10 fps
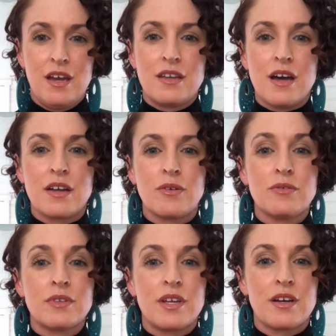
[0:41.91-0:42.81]
Not
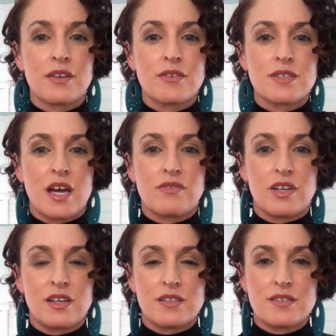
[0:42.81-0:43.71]
only are those
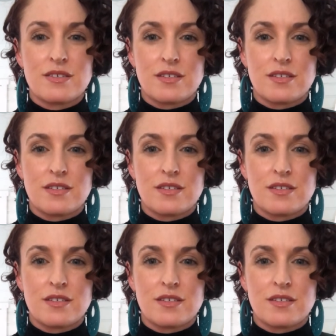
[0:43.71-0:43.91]
advocates